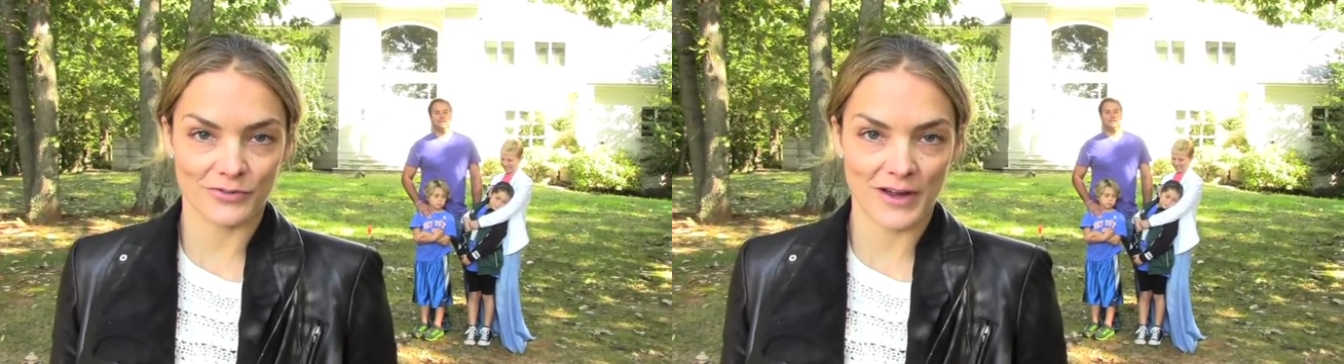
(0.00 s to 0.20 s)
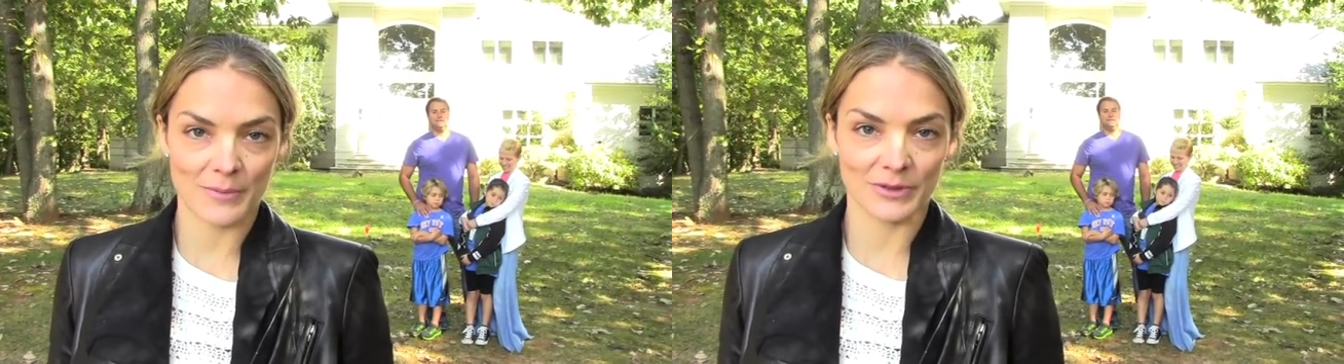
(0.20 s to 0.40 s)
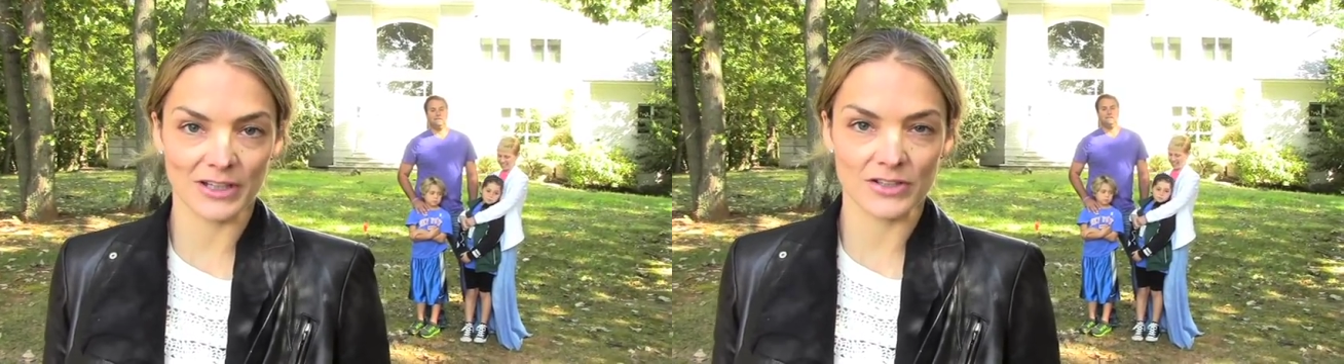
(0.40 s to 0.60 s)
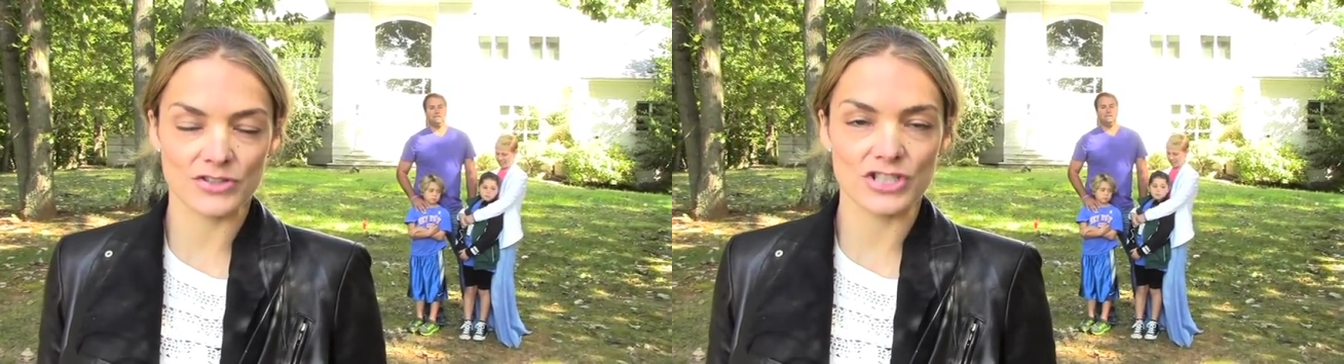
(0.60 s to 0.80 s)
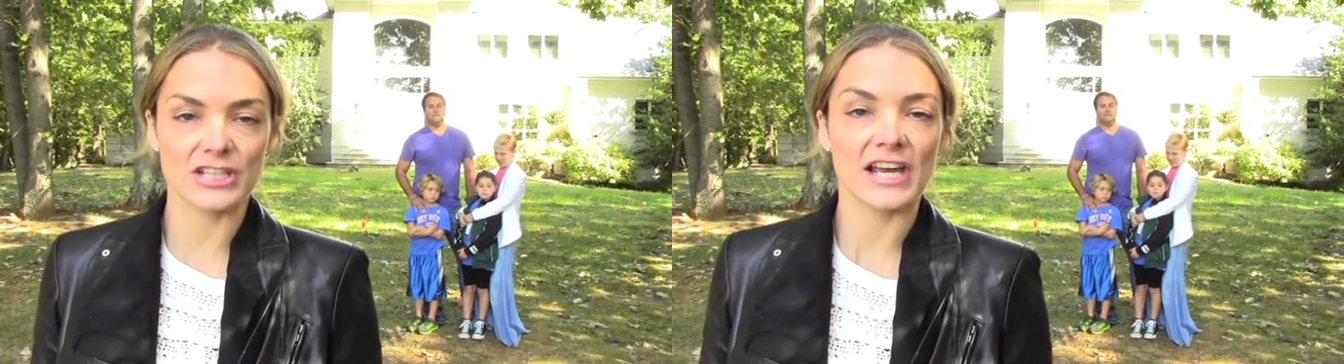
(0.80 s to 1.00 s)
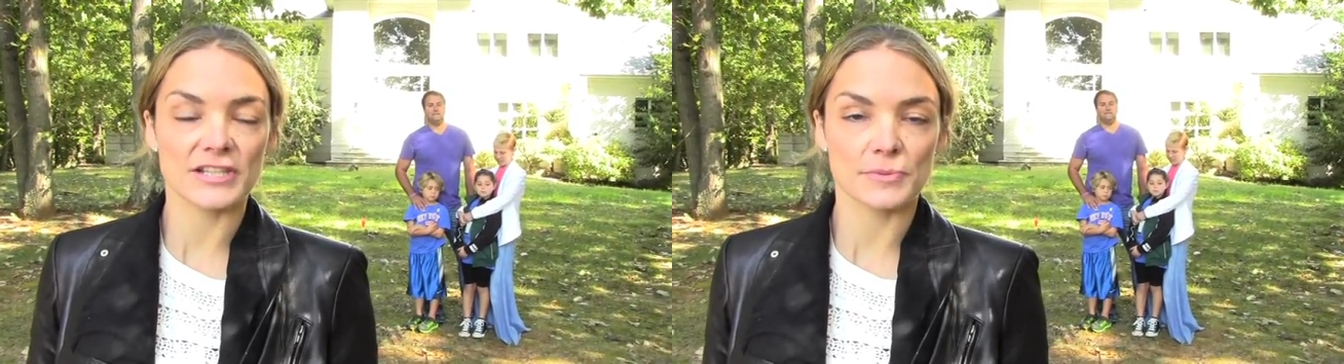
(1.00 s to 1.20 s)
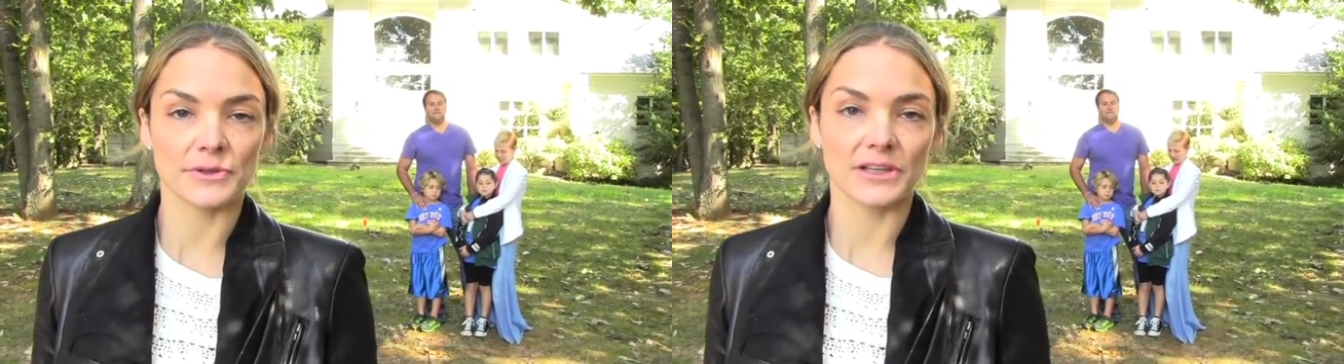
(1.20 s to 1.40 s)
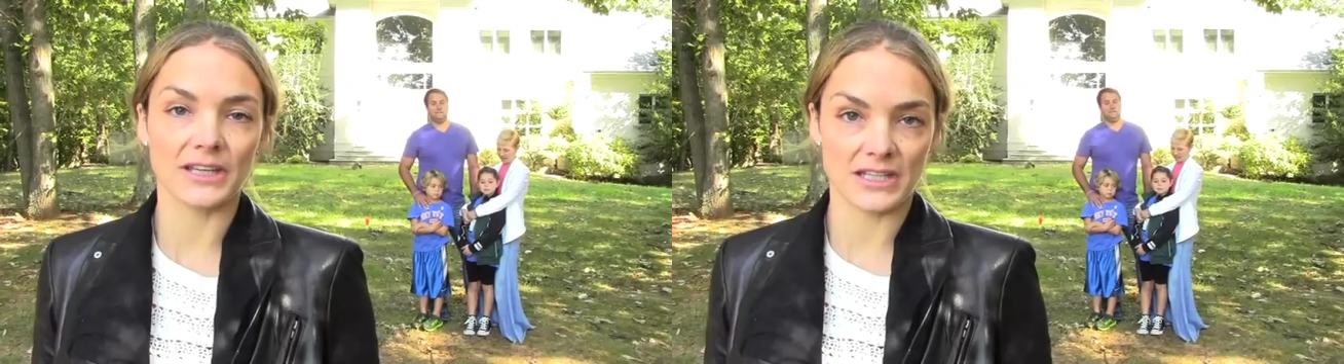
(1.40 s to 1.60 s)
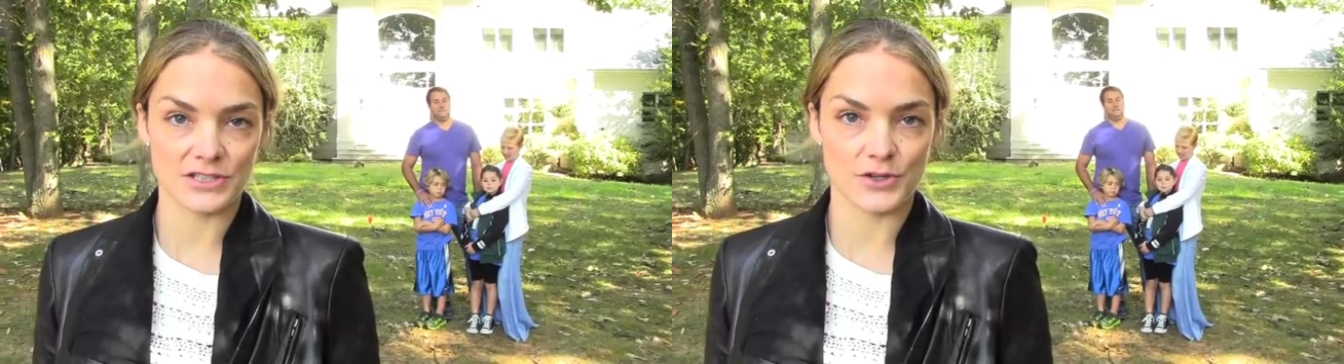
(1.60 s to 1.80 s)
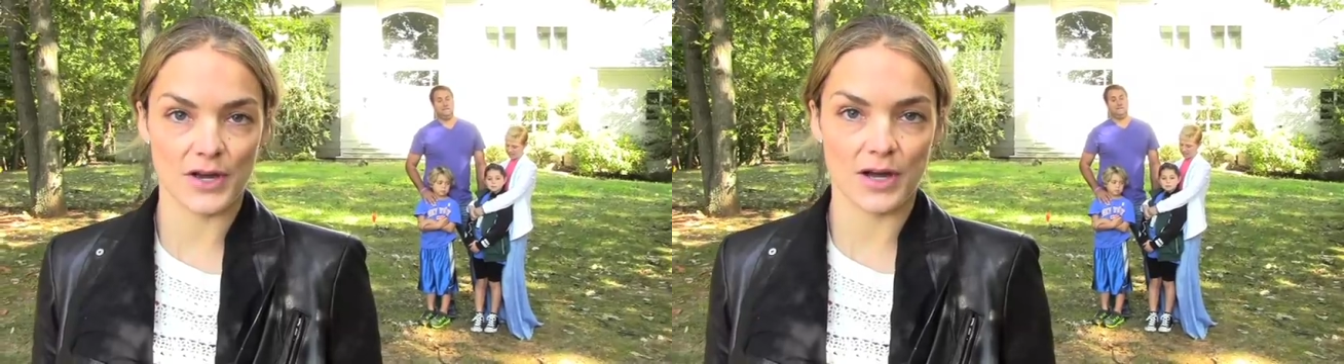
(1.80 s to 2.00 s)
family. She desperately
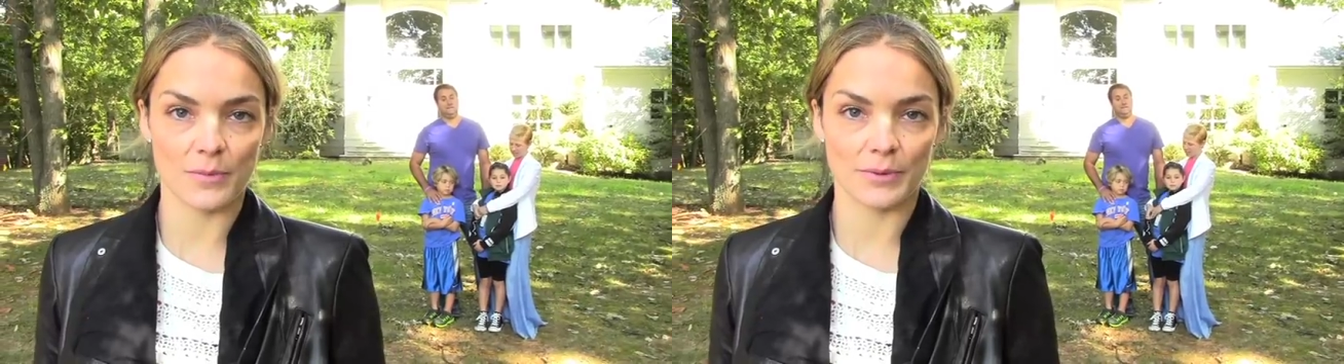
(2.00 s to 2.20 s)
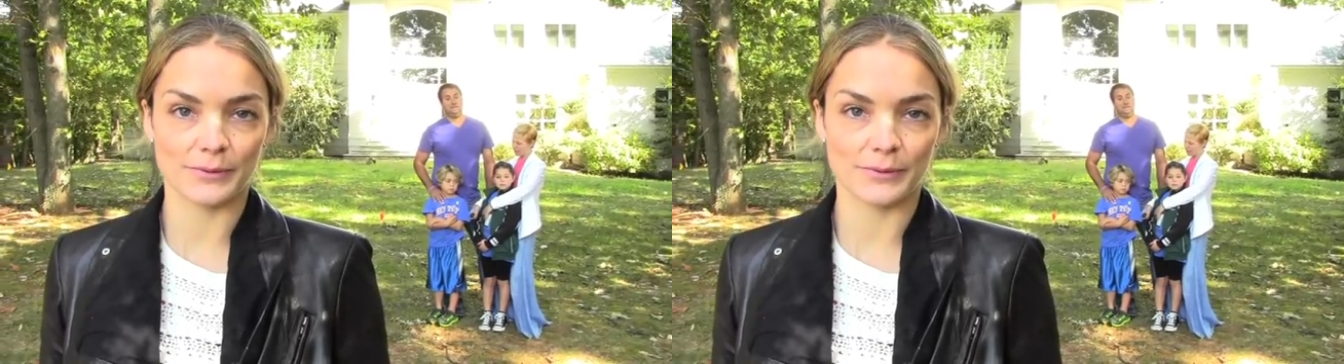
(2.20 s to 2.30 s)
needs your help.